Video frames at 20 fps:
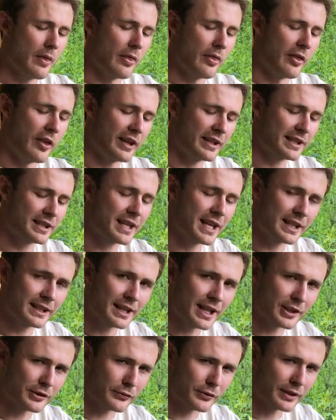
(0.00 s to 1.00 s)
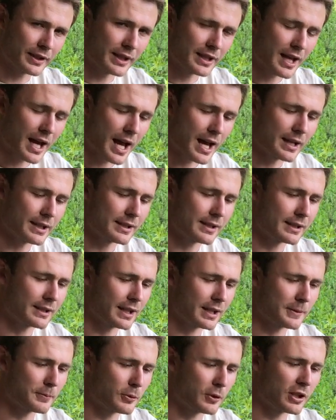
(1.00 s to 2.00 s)
This thing does really nice. It
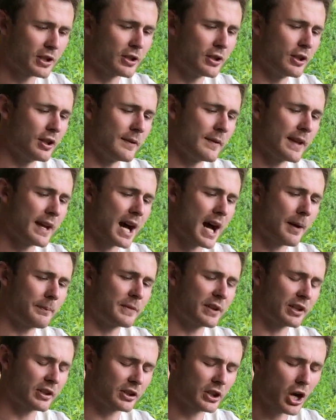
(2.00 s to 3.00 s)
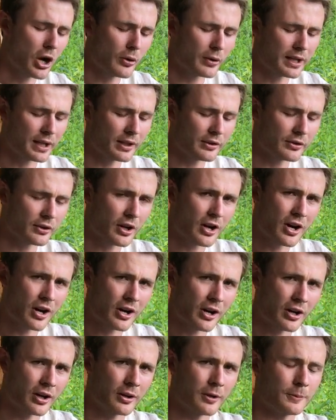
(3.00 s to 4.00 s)
does pretty good. The optics coatings
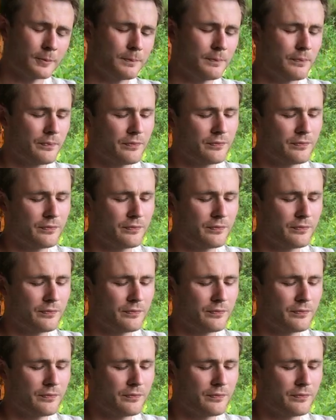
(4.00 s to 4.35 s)
are